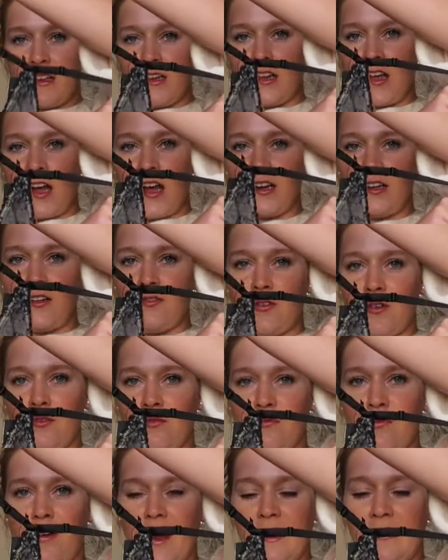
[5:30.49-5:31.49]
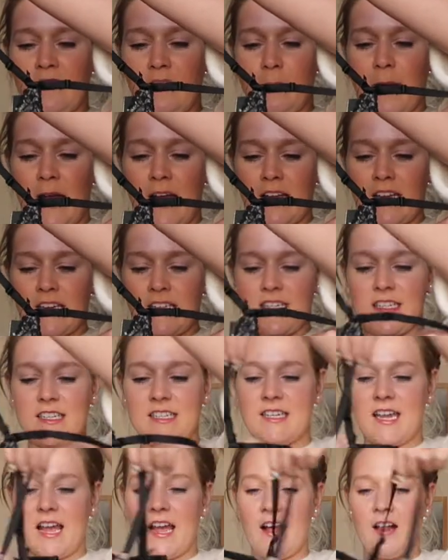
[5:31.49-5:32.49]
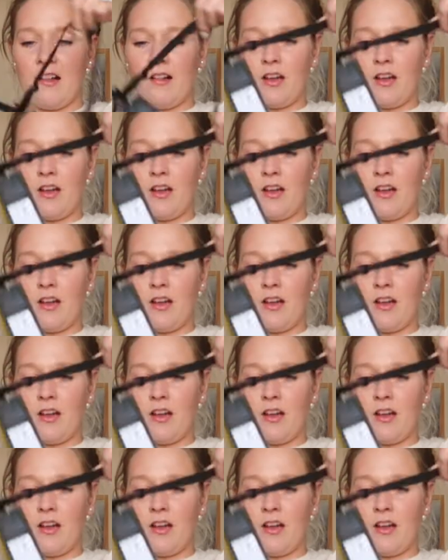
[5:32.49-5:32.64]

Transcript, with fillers: kind of racerback detail.